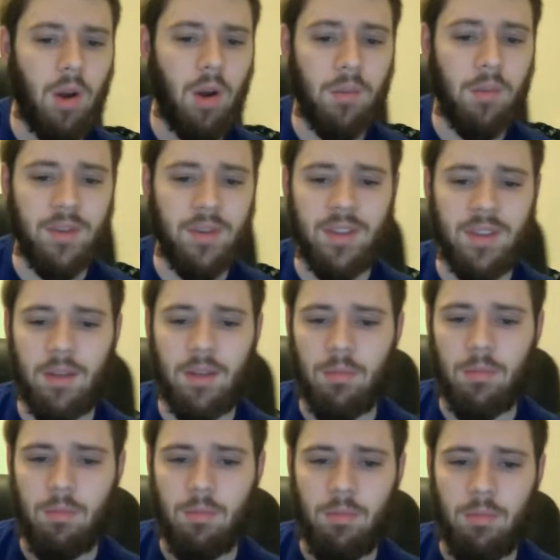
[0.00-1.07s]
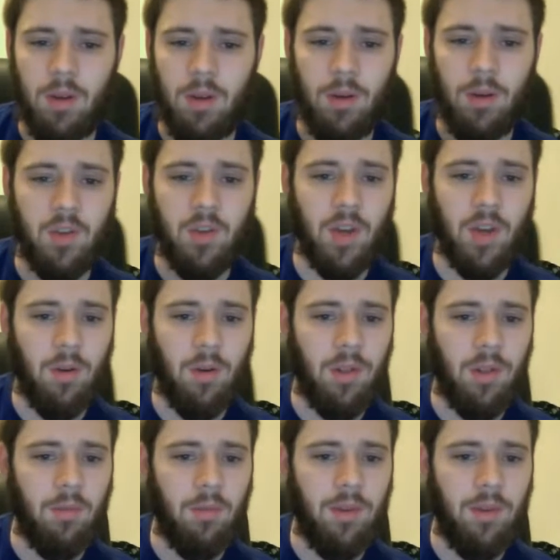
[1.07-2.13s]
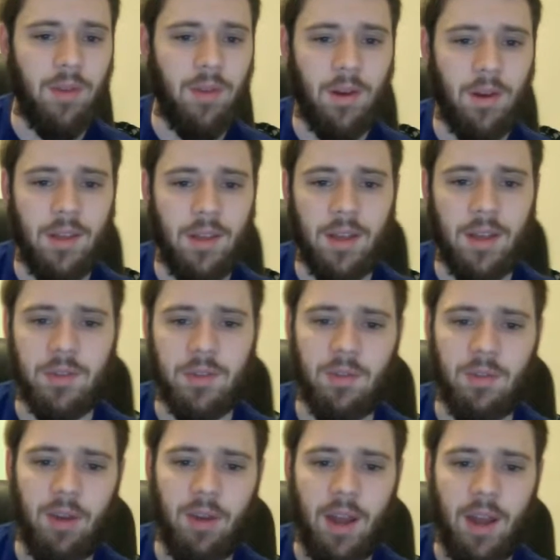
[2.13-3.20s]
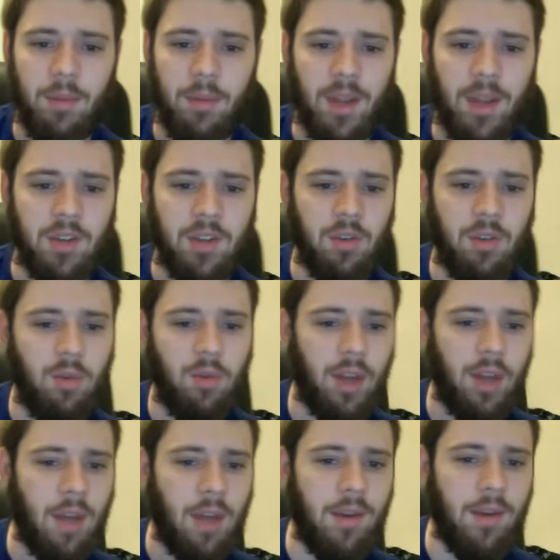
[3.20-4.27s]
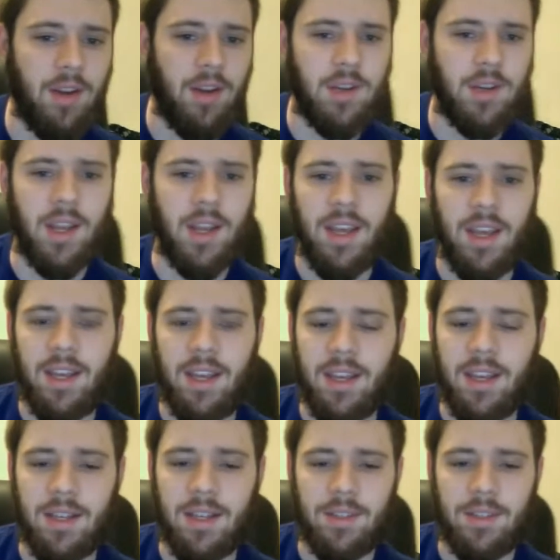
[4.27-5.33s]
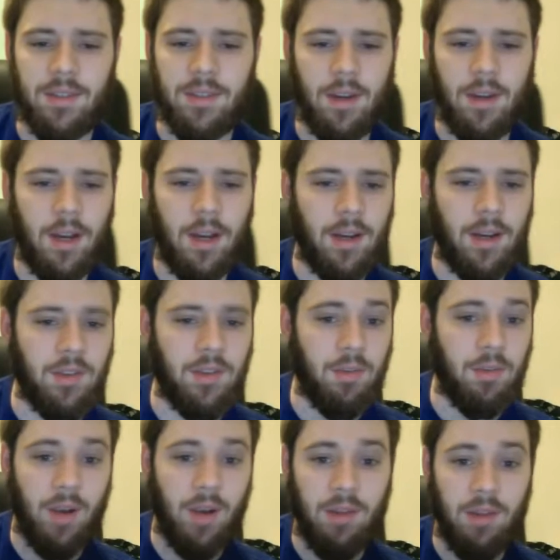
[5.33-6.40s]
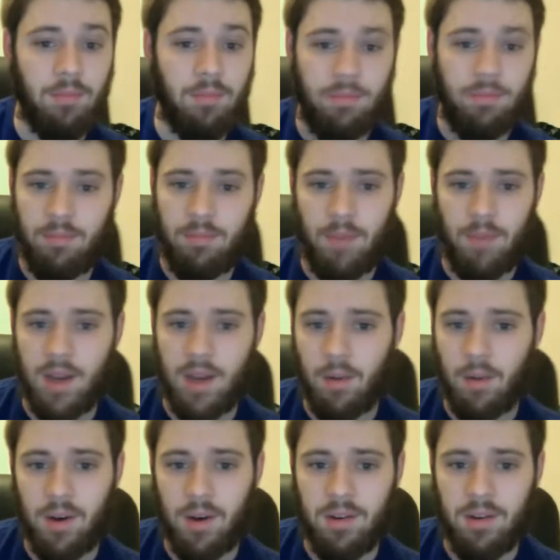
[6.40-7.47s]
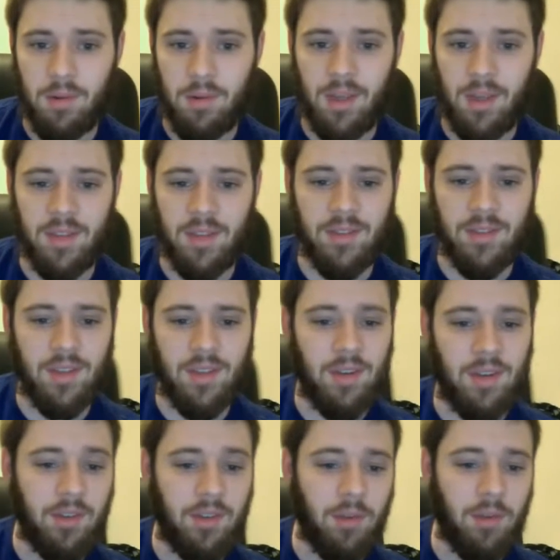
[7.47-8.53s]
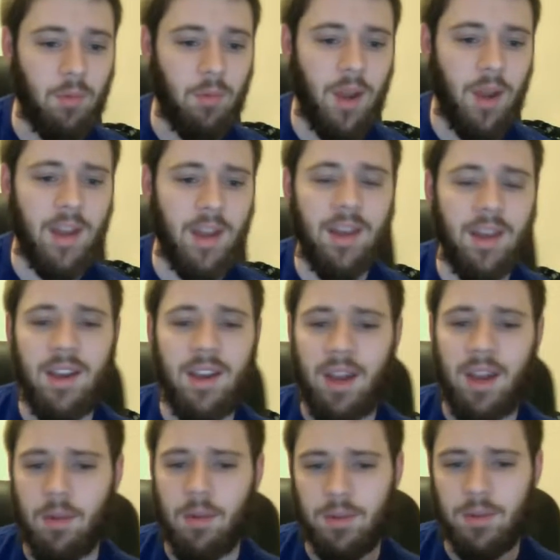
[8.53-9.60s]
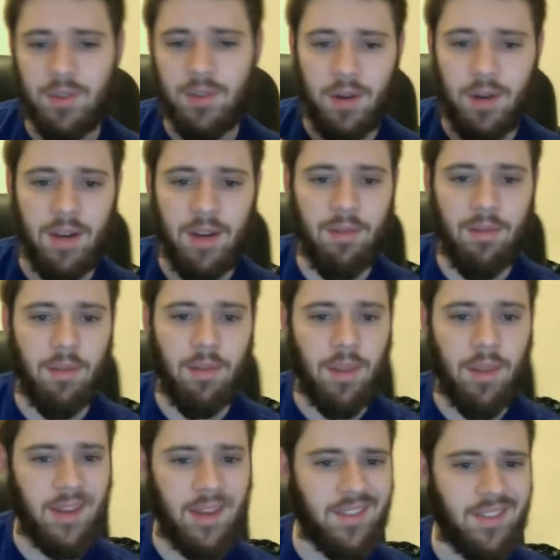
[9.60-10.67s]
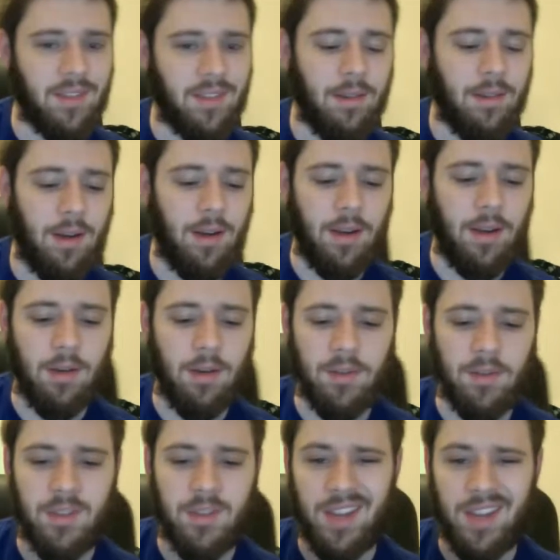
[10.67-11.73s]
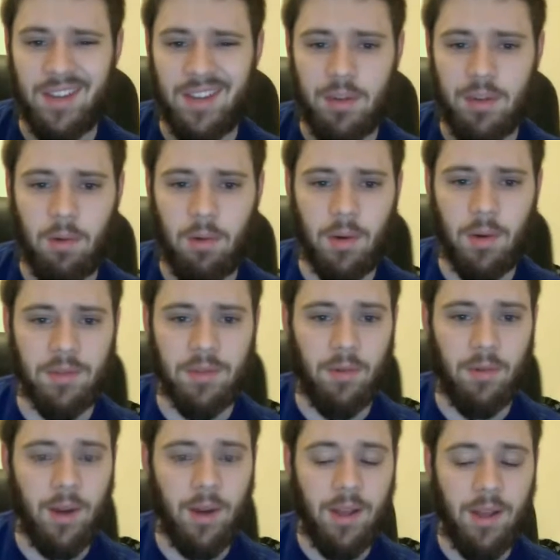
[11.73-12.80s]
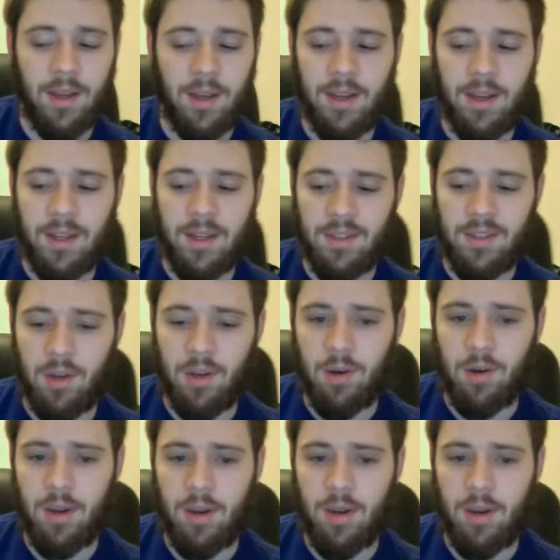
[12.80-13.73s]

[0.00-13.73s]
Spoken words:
the reason that in general that we vary things to avoid adaptation, to avoid accommodation, is because your body may not want to do things in a certain way, and it wants to try different things, just to kind of see what works for it. So